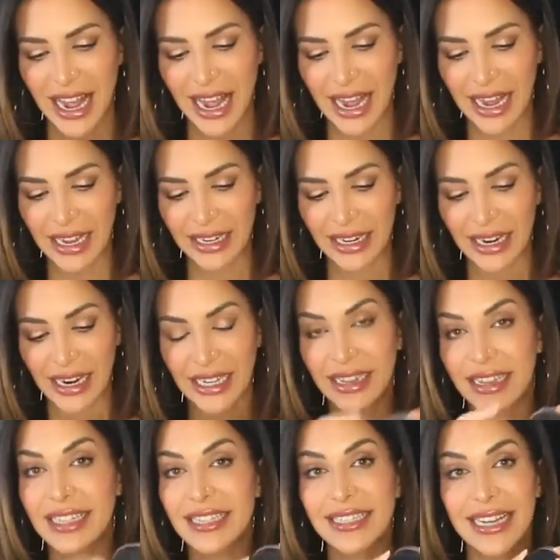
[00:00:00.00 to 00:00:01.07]
And
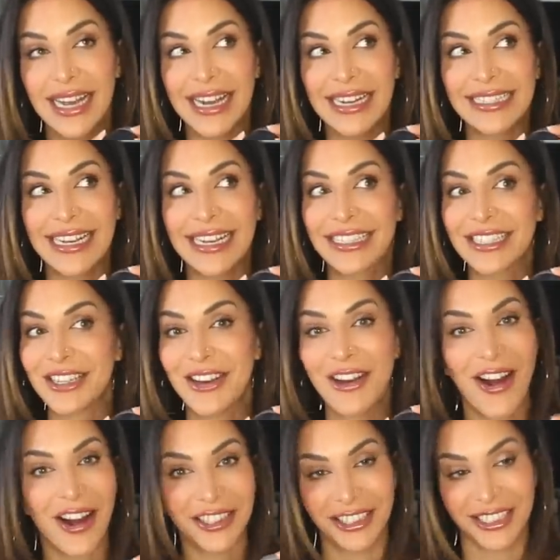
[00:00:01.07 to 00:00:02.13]
in this case, it's
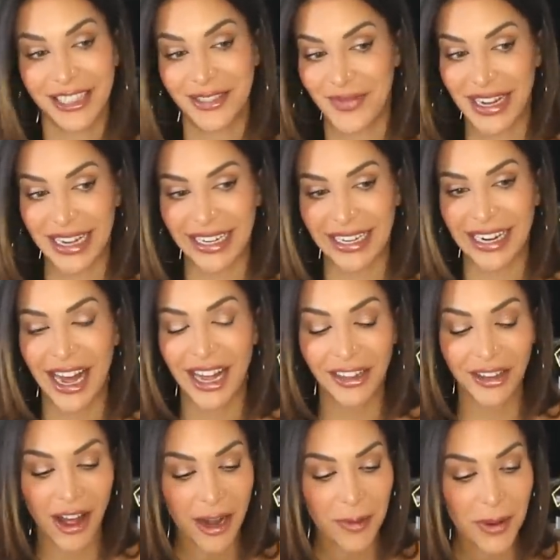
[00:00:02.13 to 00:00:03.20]
not just me. A
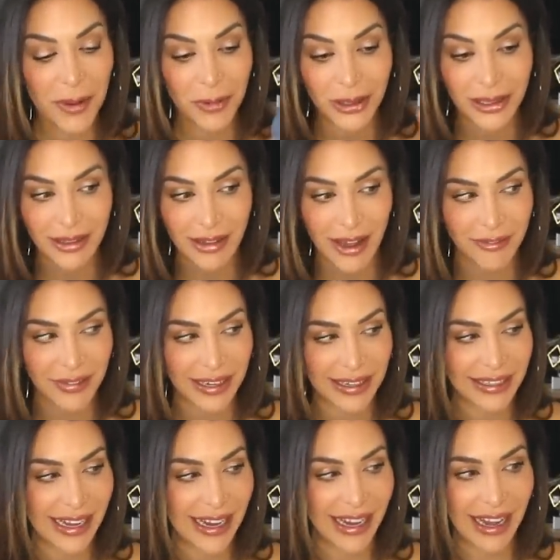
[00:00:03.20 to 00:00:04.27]
lot of people love
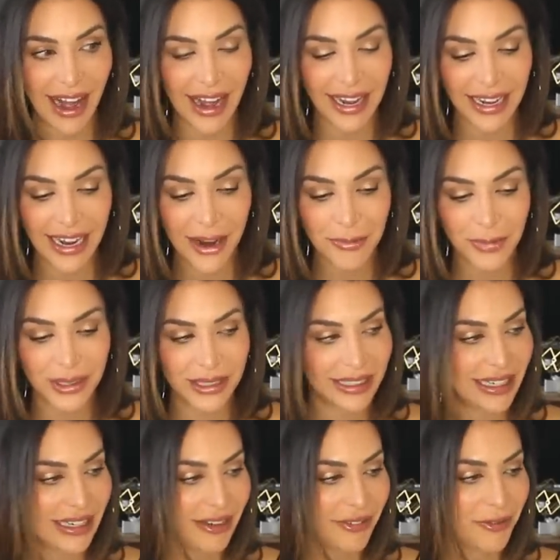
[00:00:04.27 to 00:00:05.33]
it. Like, I can't
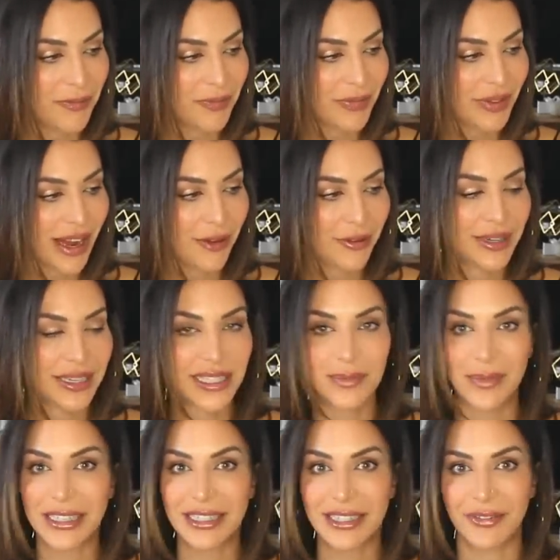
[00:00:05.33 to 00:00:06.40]
believe how
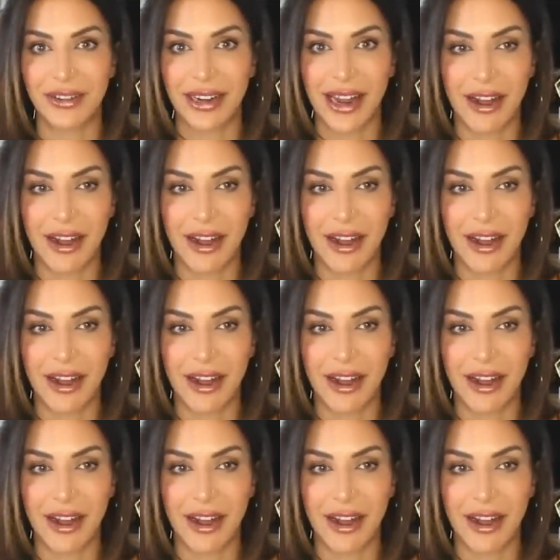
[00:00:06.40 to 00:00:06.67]
inexpensive and